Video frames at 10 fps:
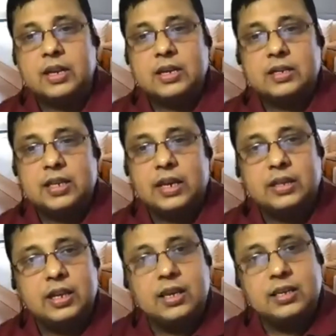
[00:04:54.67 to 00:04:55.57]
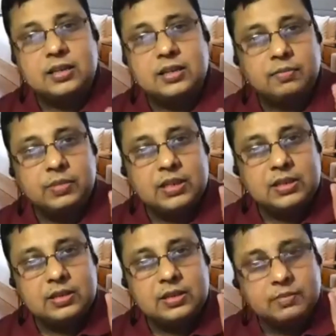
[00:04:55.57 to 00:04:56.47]
Second thing is,
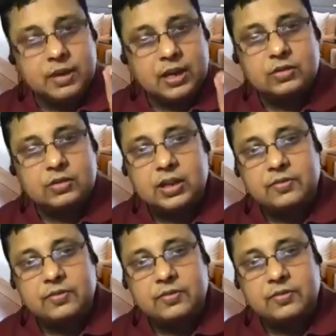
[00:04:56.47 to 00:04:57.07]
please make sure that